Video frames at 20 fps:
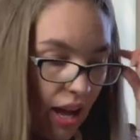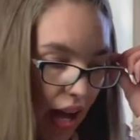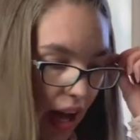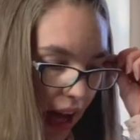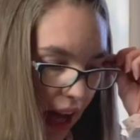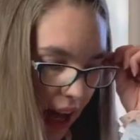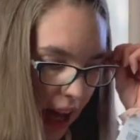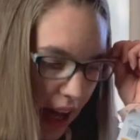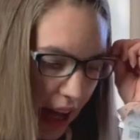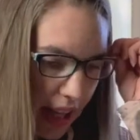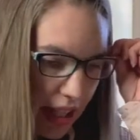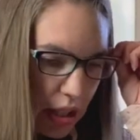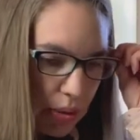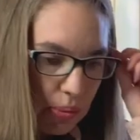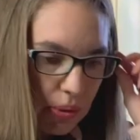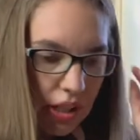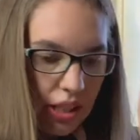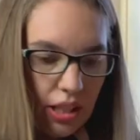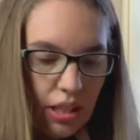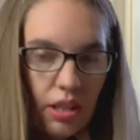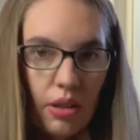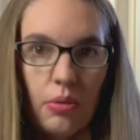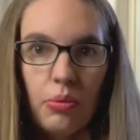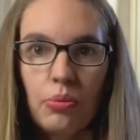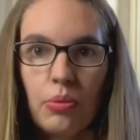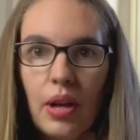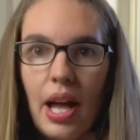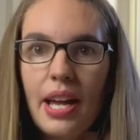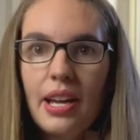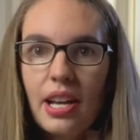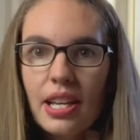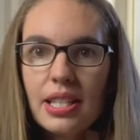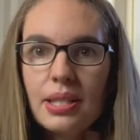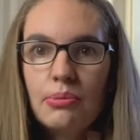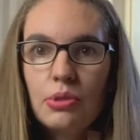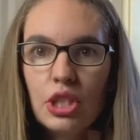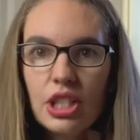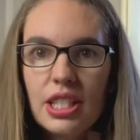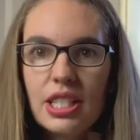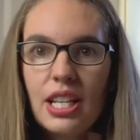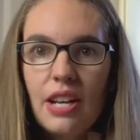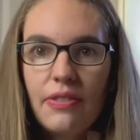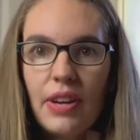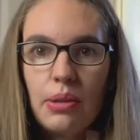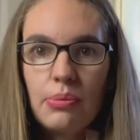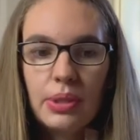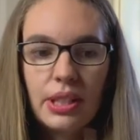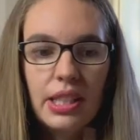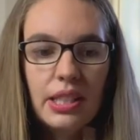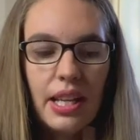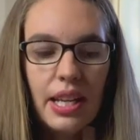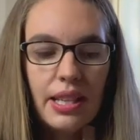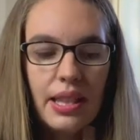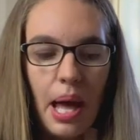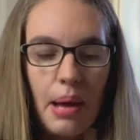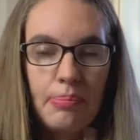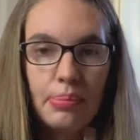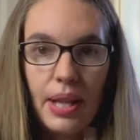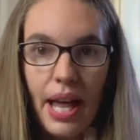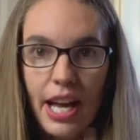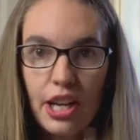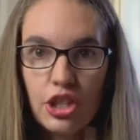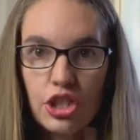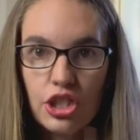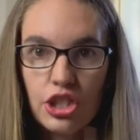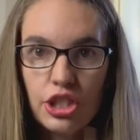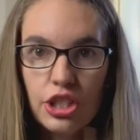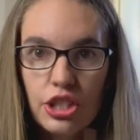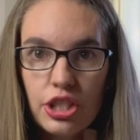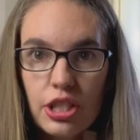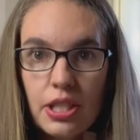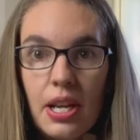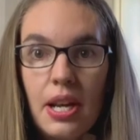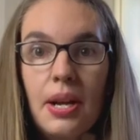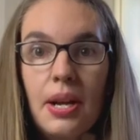It's really, I got some good stuff. I really like that black shirt.